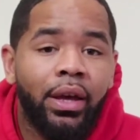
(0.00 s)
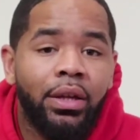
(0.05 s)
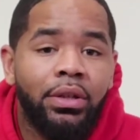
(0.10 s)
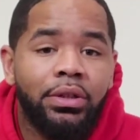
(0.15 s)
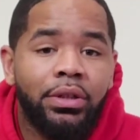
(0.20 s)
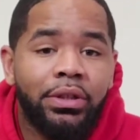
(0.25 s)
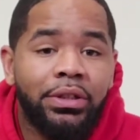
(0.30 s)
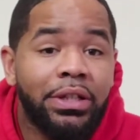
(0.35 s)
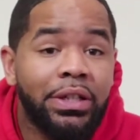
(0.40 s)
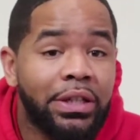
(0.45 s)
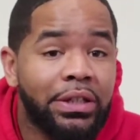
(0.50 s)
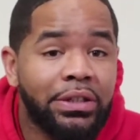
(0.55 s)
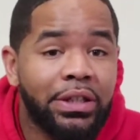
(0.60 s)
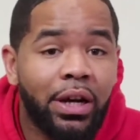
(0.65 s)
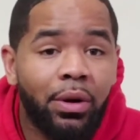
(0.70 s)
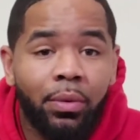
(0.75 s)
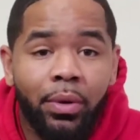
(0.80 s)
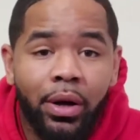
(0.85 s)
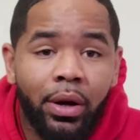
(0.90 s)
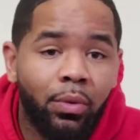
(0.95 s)
to test
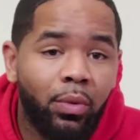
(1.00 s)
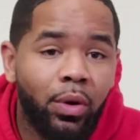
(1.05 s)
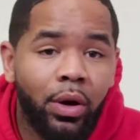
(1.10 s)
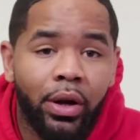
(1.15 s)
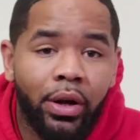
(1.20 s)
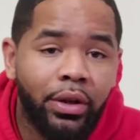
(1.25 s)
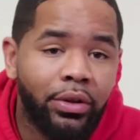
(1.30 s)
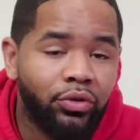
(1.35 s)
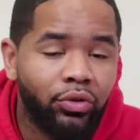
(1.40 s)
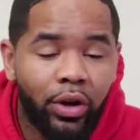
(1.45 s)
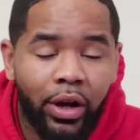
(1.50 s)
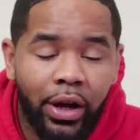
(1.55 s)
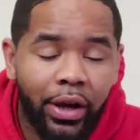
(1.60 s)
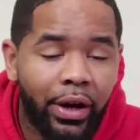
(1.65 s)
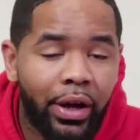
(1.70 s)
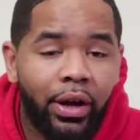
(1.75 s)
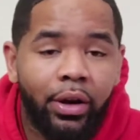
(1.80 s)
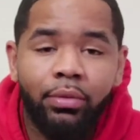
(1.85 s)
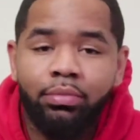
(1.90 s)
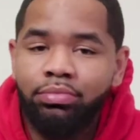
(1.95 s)
out what I want, try it
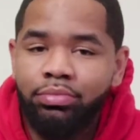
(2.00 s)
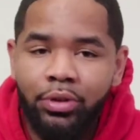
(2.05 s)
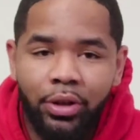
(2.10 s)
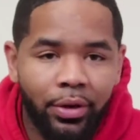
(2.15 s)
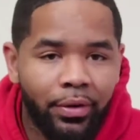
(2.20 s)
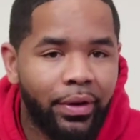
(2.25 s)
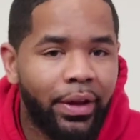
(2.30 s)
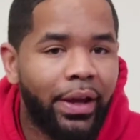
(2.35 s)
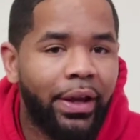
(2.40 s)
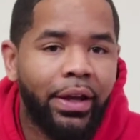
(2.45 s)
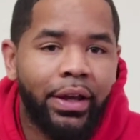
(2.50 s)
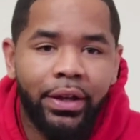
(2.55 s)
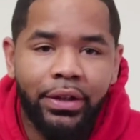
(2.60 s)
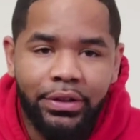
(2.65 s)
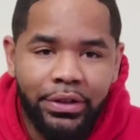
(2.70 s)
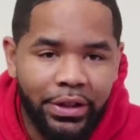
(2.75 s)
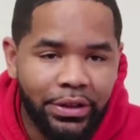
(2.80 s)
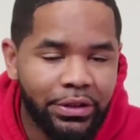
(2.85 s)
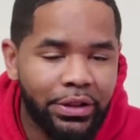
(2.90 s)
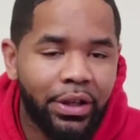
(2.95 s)
out, don't like it,
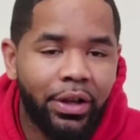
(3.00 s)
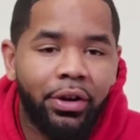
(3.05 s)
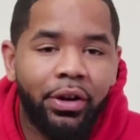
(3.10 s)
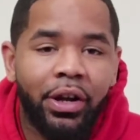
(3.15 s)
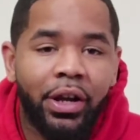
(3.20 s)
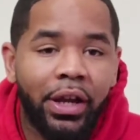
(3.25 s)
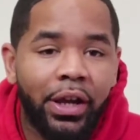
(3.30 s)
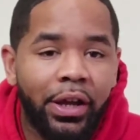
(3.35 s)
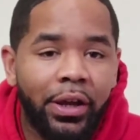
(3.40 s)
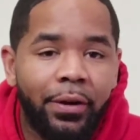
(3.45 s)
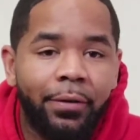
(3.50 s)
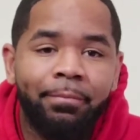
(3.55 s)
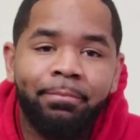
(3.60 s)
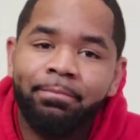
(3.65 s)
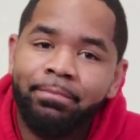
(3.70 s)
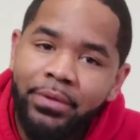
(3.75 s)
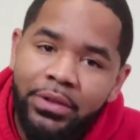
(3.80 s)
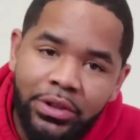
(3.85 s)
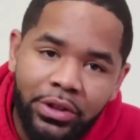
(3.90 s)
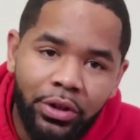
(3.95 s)
test it out again.
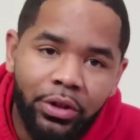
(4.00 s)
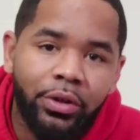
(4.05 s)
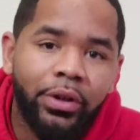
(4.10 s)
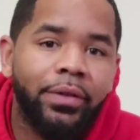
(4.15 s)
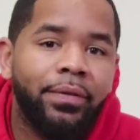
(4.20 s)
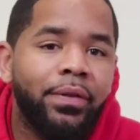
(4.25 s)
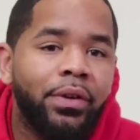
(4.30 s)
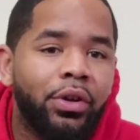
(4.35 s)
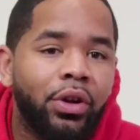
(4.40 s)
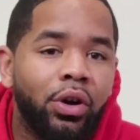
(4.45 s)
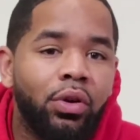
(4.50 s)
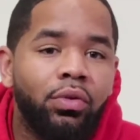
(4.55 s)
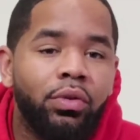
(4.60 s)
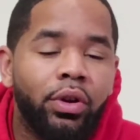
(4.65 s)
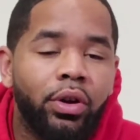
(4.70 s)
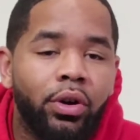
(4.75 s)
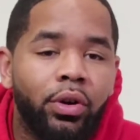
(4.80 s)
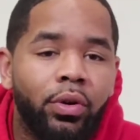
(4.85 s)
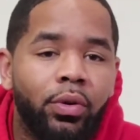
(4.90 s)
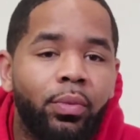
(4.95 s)
So if you don't
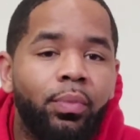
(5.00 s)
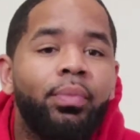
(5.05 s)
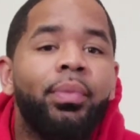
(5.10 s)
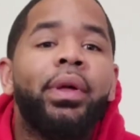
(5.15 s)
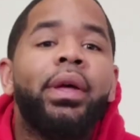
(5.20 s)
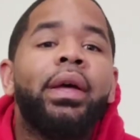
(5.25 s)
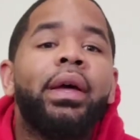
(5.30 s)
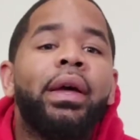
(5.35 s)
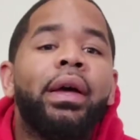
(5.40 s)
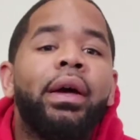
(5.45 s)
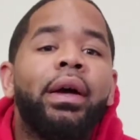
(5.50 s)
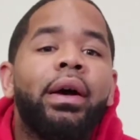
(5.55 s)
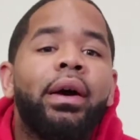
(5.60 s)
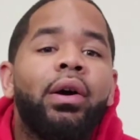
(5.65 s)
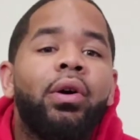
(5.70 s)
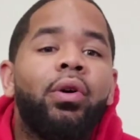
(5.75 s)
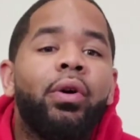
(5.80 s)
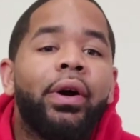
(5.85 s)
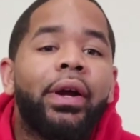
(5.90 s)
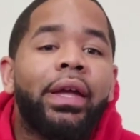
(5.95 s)
know
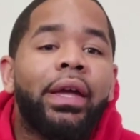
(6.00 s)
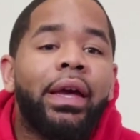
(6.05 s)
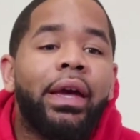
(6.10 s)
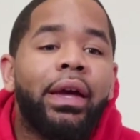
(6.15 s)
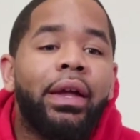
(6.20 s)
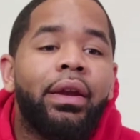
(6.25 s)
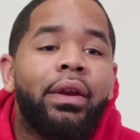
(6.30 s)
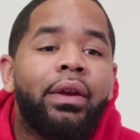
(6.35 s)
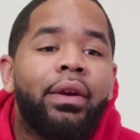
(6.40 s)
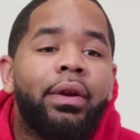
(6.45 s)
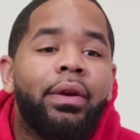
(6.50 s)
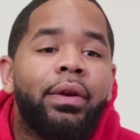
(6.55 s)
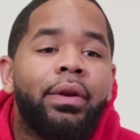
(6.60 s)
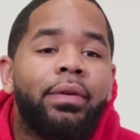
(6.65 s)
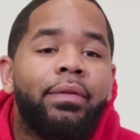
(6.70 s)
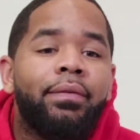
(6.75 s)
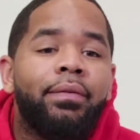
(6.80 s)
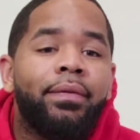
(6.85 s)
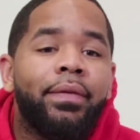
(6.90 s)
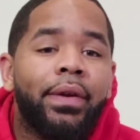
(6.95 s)
or can't
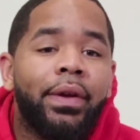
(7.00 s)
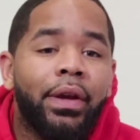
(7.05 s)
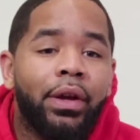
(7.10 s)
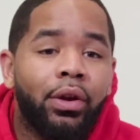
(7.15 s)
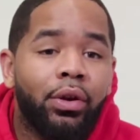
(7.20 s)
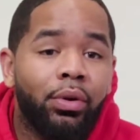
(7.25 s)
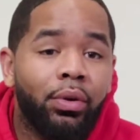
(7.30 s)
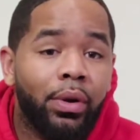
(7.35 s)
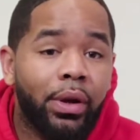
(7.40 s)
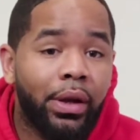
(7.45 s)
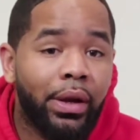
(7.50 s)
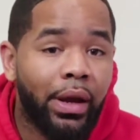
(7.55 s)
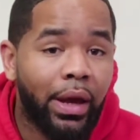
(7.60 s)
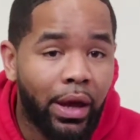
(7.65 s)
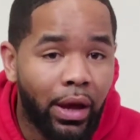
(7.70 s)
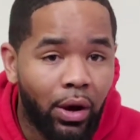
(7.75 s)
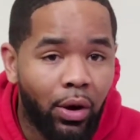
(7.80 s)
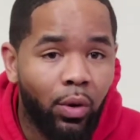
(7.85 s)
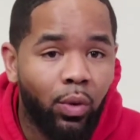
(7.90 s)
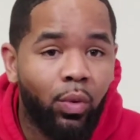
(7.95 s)
figure it
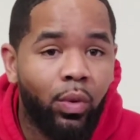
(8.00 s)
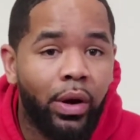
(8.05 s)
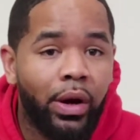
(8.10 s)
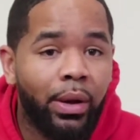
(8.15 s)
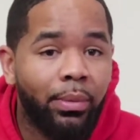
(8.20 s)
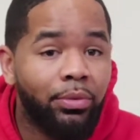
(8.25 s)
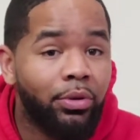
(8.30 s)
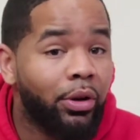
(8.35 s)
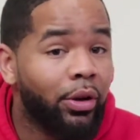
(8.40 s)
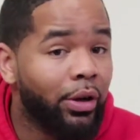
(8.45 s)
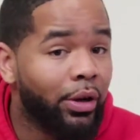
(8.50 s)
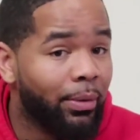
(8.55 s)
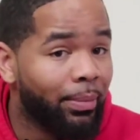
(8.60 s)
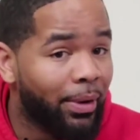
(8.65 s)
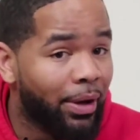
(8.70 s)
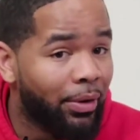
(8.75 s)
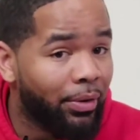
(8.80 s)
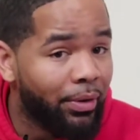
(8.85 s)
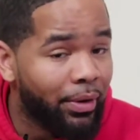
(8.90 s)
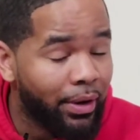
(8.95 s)
out, what I'm talking
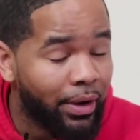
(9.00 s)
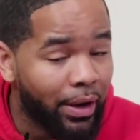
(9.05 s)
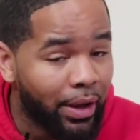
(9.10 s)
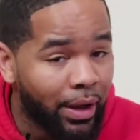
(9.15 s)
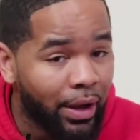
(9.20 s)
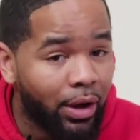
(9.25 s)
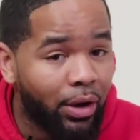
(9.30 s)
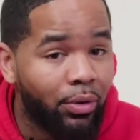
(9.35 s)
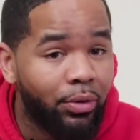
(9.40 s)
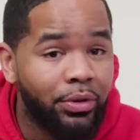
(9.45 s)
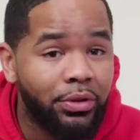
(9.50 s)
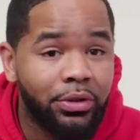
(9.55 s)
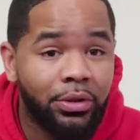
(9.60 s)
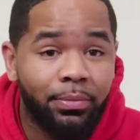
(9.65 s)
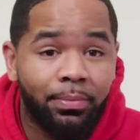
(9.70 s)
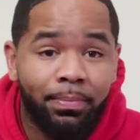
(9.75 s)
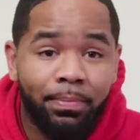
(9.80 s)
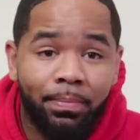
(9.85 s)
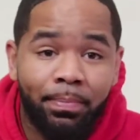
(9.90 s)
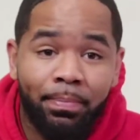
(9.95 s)
about now is a
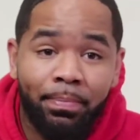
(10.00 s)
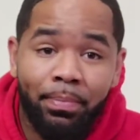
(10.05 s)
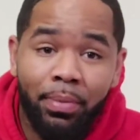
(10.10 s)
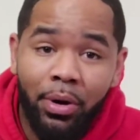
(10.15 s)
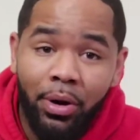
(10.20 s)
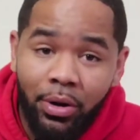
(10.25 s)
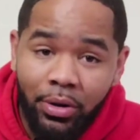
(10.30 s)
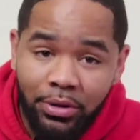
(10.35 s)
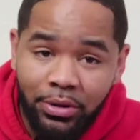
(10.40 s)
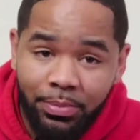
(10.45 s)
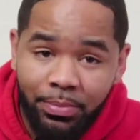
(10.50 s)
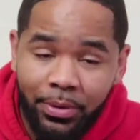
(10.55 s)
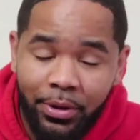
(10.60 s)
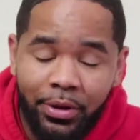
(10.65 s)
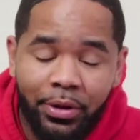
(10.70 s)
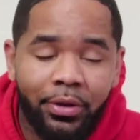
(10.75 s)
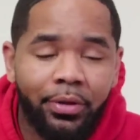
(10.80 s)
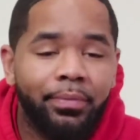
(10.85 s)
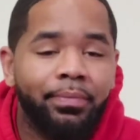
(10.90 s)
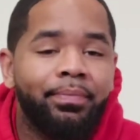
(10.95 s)
ball
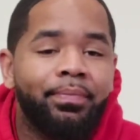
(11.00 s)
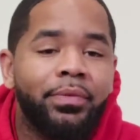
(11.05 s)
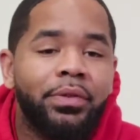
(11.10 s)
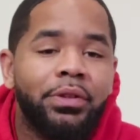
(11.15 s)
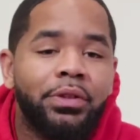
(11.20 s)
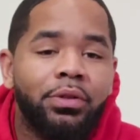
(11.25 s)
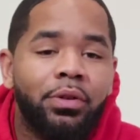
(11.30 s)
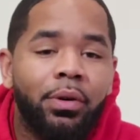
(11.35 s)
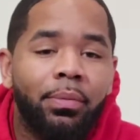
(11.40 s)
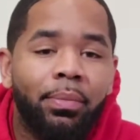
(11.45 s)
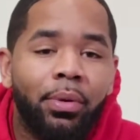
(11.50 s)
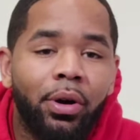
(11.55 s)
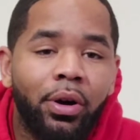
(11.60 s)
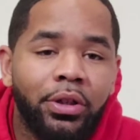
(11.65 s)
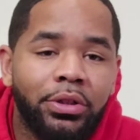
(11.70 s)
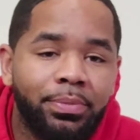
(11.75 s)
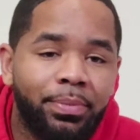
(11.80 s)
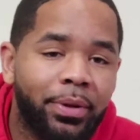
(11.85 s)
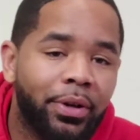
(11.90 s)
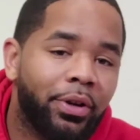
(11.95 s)
spinner. So a ball
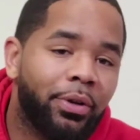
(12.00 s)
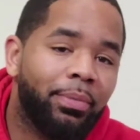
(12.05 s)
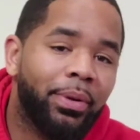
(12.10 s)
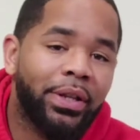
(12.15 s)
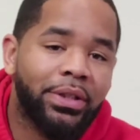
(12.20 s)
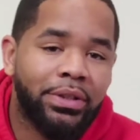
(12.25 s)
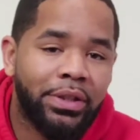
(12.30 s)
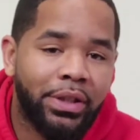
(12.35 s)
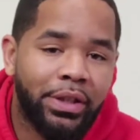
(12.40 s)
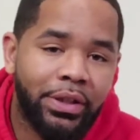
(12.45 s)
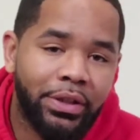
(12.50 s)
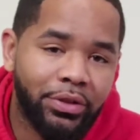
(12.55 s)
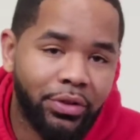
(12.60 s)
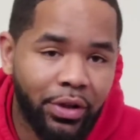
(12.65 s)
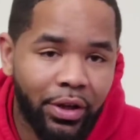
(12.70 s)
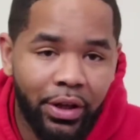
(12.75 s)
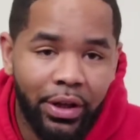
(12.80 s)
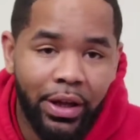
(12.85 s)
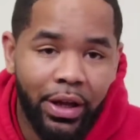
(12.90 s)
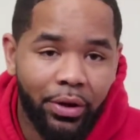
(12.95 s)
spinner basically is
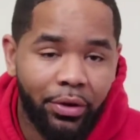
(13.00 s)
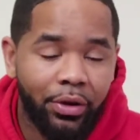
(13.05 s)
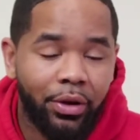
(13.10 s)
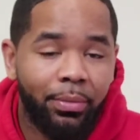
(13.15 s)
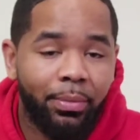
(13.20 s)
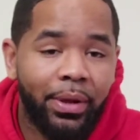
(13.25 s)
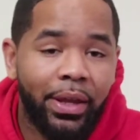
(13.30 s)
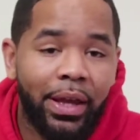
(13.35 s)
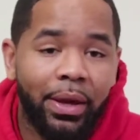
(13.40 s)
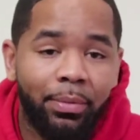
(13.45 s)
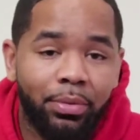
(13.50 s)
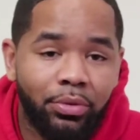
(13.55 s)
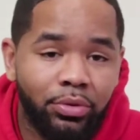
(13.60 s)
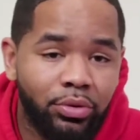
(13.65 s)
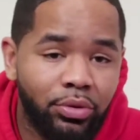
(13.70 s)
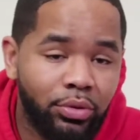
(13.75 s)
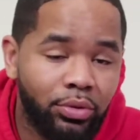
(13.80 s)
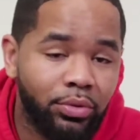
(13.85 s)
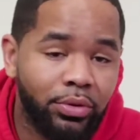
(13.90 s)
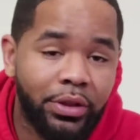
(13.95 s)
going to allow you to be able
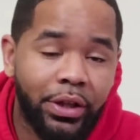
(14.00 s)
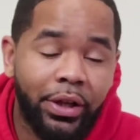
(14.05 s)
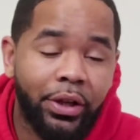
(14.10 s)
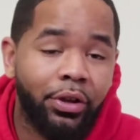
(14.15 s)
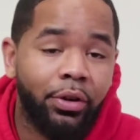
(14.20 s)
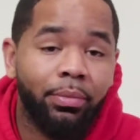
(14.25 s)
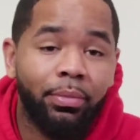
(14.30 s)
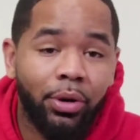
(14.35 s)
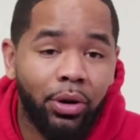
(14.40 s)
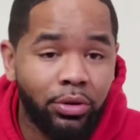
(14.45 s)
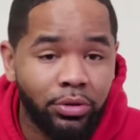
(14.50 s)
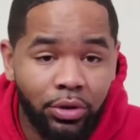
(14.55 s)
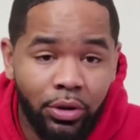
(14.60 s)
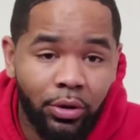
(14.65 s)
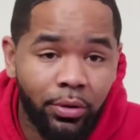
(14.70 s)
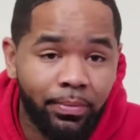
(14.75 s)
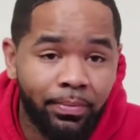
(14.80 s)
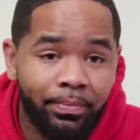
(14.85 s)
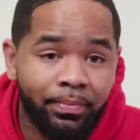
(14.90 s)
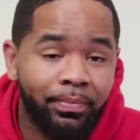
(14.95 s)
to take your balls
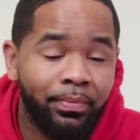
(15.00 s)
home